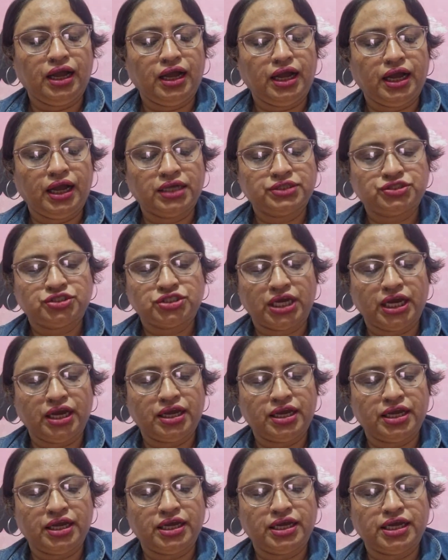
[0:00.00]

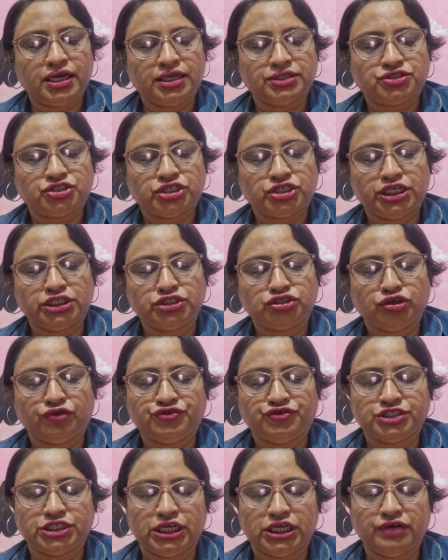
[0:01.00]
A change of
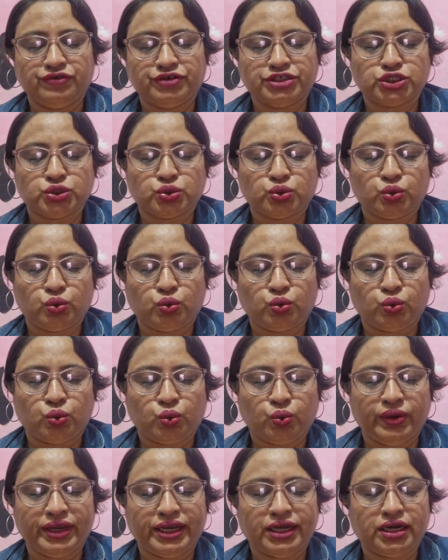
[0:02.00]
scene was
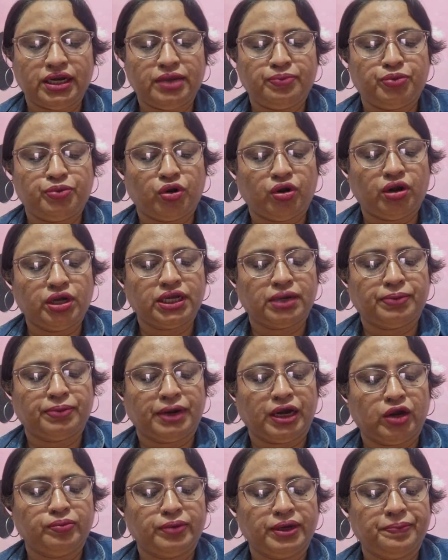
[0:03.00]
quickly brought
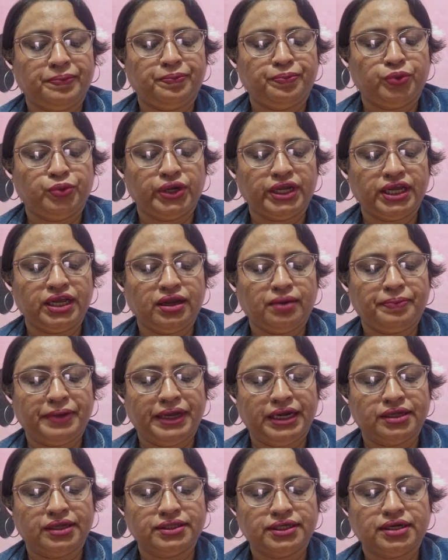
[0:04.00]
about by putting up
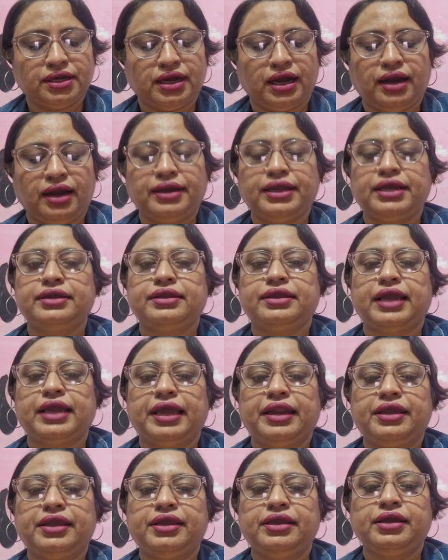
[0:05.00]
another card and
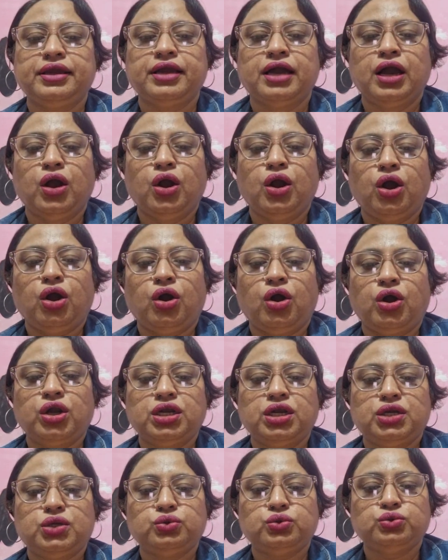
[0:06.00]
carrying
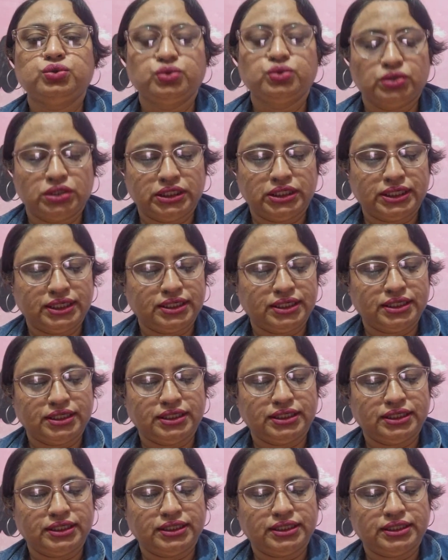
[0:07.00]
on to
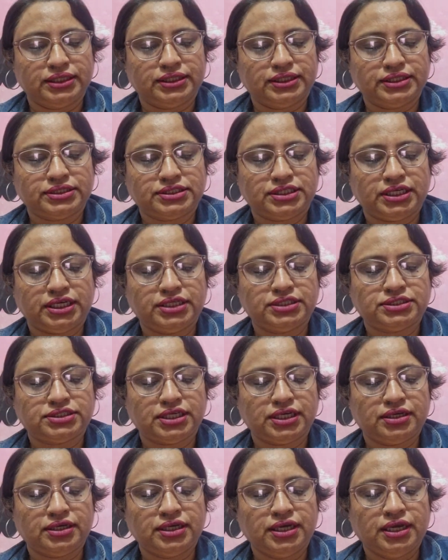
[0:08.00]
the stage
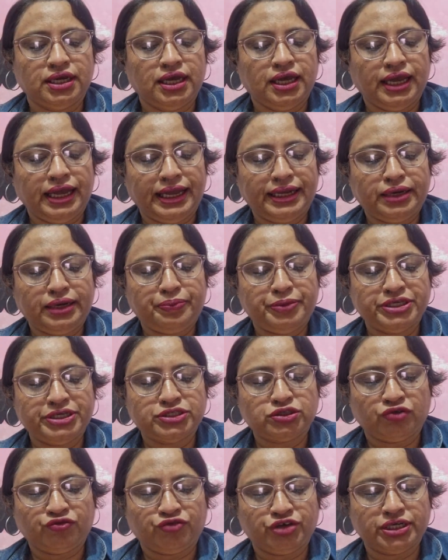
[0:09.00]
any
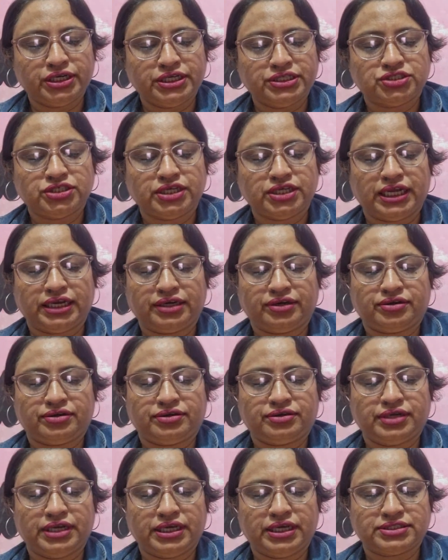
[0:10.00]
piece of furniture,
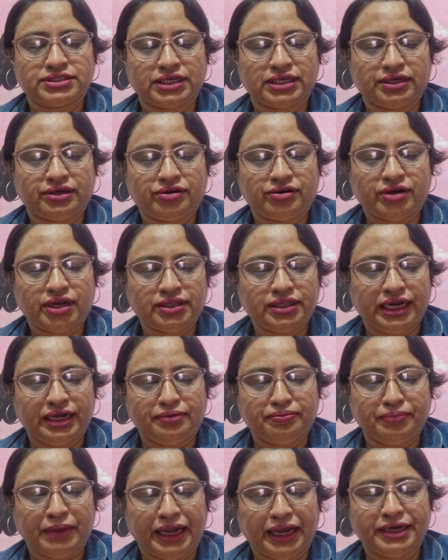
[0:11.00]
etc.,
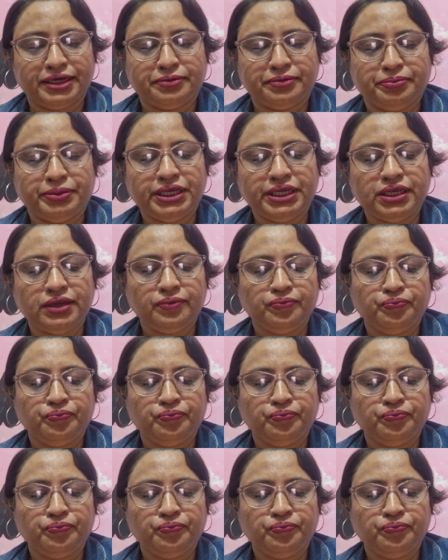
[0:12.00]
that might be